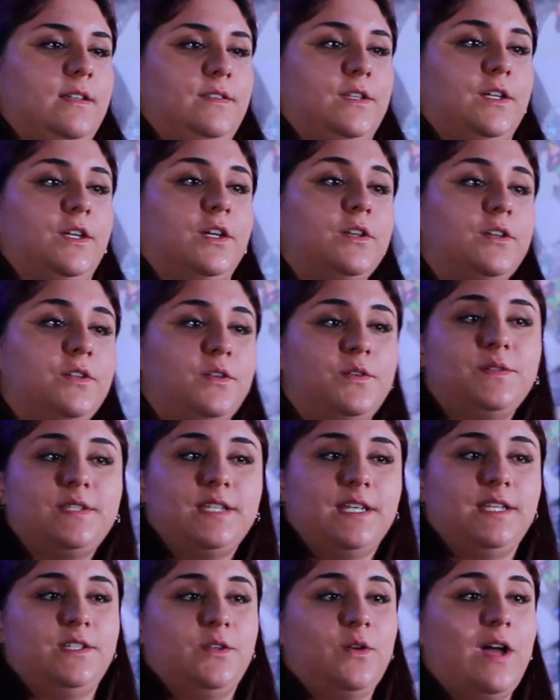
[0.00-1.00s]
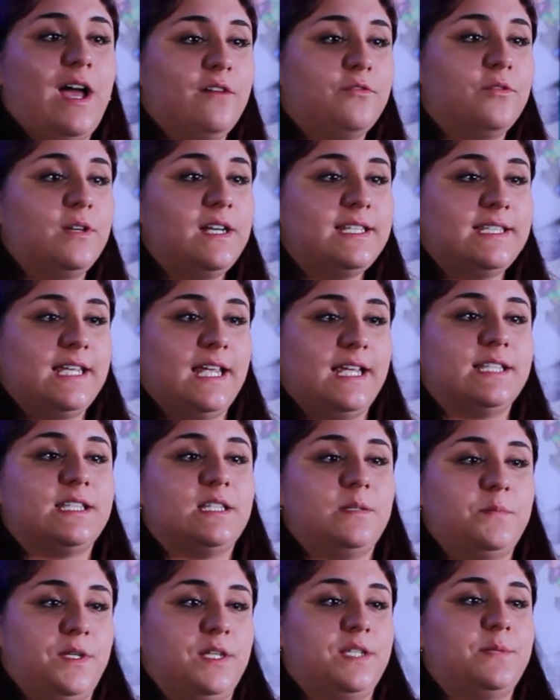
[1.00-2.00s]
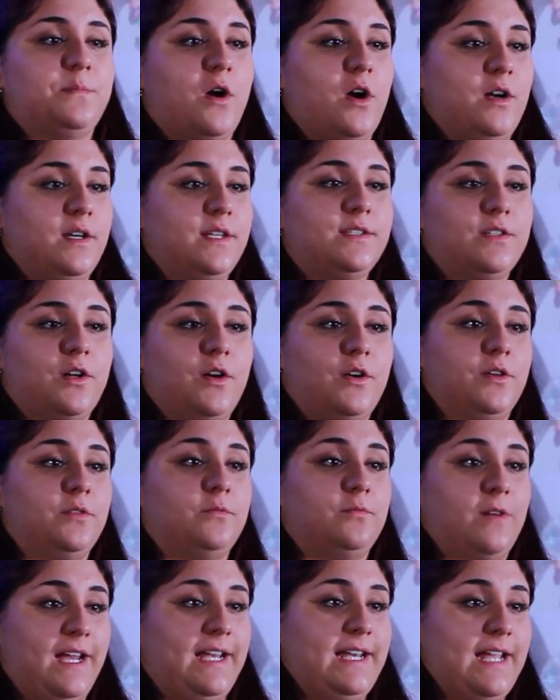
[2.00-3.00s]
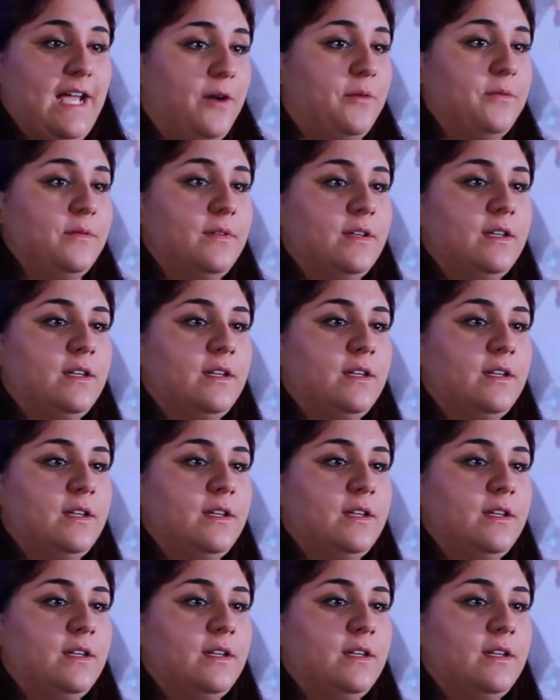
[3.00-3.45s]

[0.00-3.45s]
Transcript: The good news is you have what it takes to be a party starter right now.